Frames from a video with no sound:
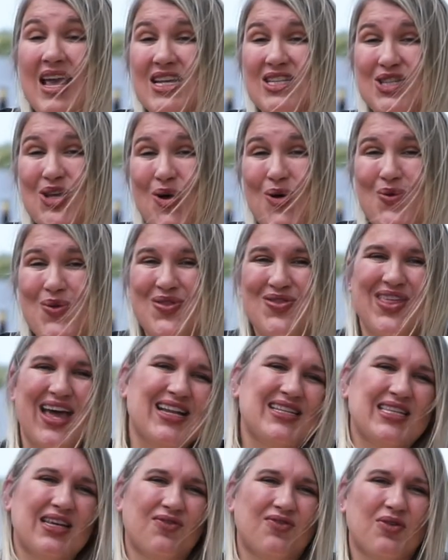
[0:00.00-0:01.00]
So
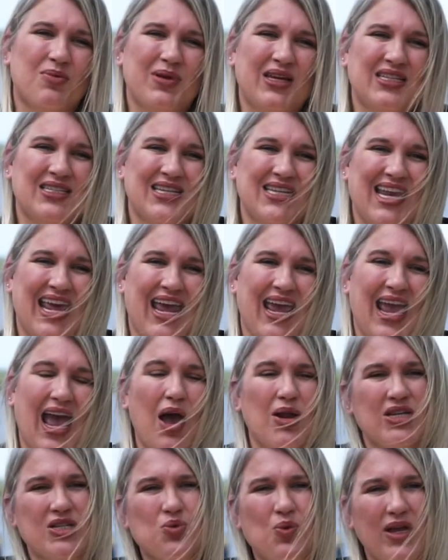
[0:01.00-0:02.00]
that's it for me today.
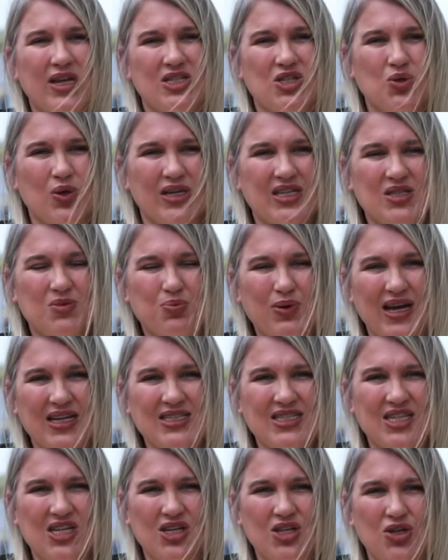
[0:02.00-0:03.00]
I just wanted to
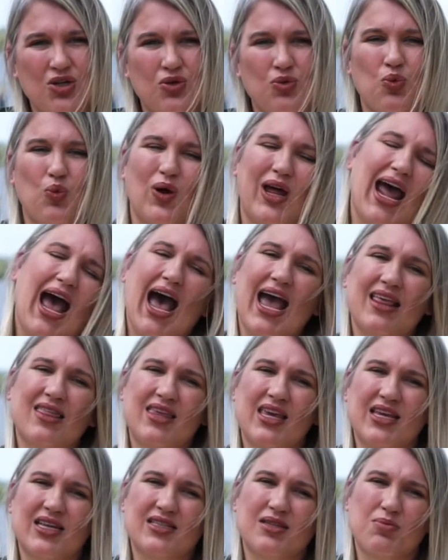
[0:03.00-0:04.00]
express to you what I
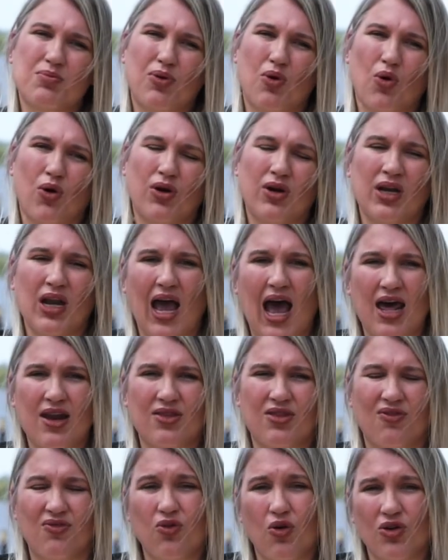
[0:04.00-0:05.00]
think is important out
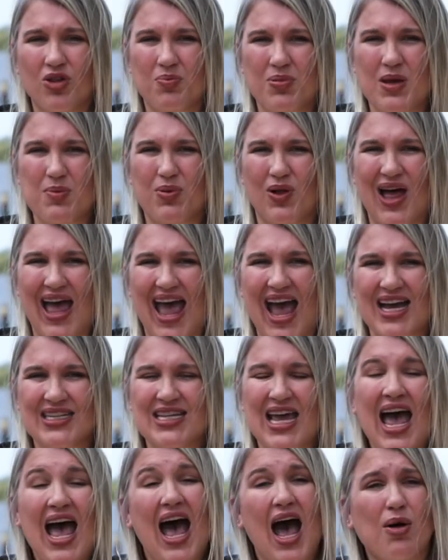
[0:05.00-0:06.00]
of the For the People
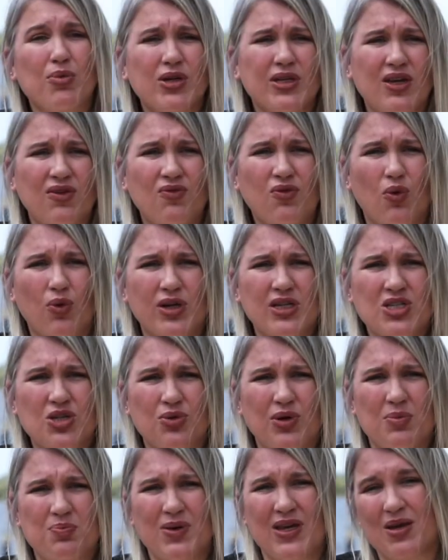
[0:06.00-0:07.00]
Act. I'm looking forward
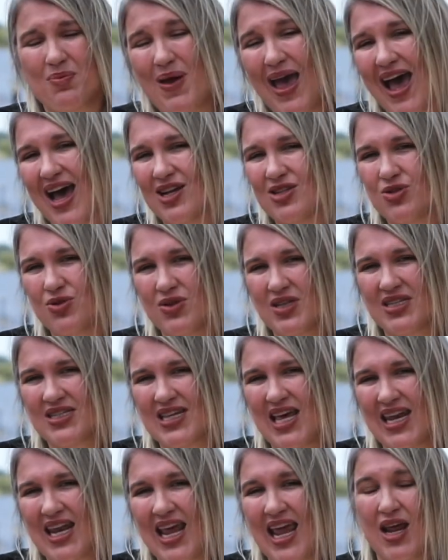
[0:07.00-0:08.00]
to it being passed through the
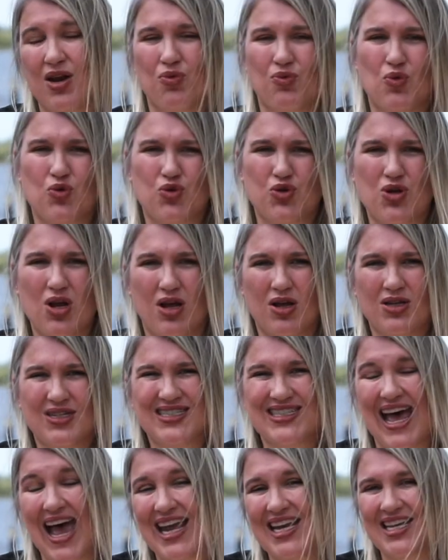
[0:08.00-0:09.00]
Senate and
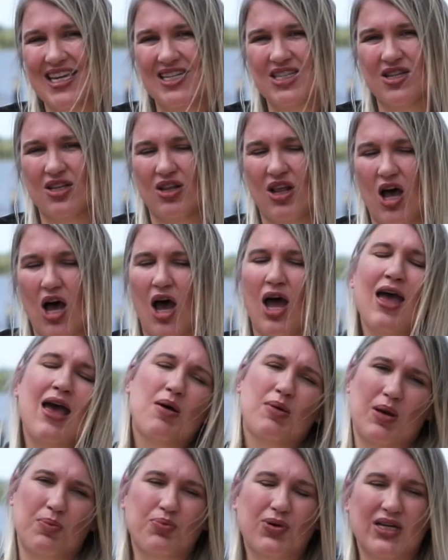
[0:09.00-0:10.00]
signed into law
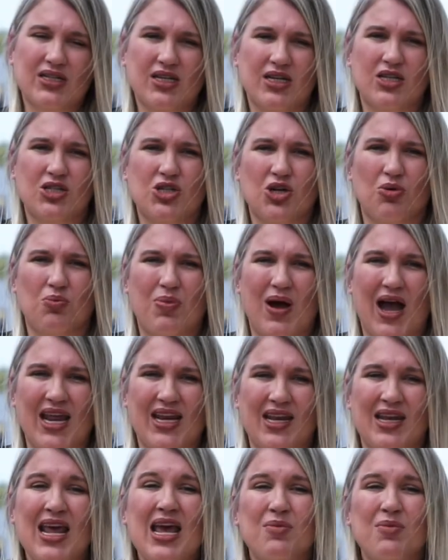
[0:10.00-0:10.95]
by President Joe Biden